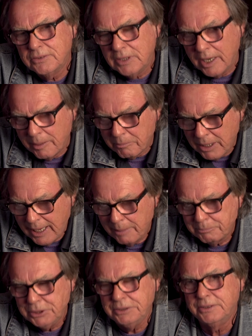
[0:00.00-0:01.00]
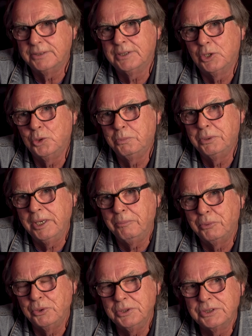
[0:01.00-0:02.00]
am happy to tell
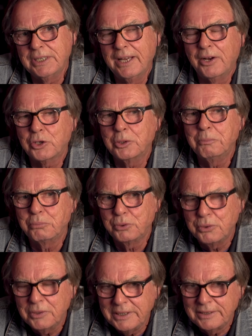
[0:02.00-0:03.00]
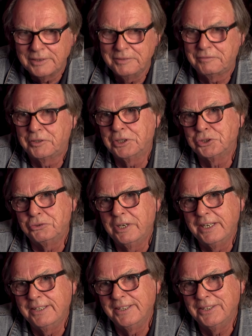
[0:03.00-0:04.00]
people is how completely
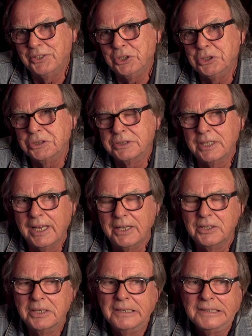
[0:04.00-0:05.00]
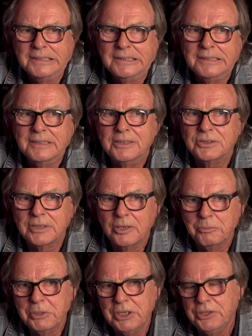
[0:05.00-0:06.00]
frustrating it is that
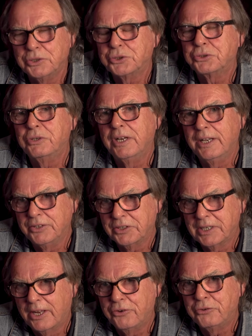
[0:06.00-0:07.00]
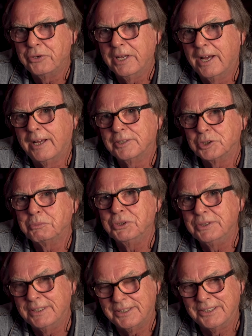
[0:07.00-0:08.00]
so many Australian country artists,
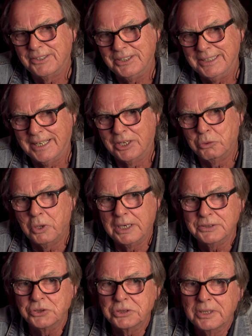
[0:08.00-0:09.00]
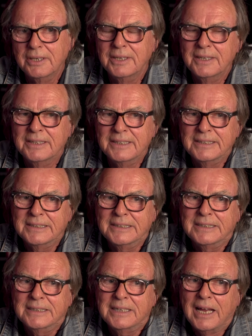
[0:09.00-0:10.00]
particularly young ones,
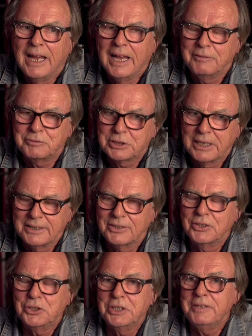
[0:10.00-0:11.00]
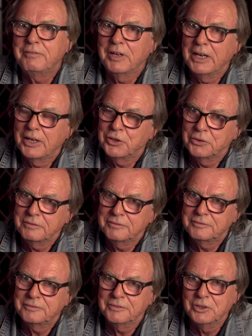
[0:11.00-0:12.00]
have taken a leaf out
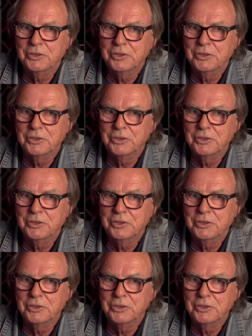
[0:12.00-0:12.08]
of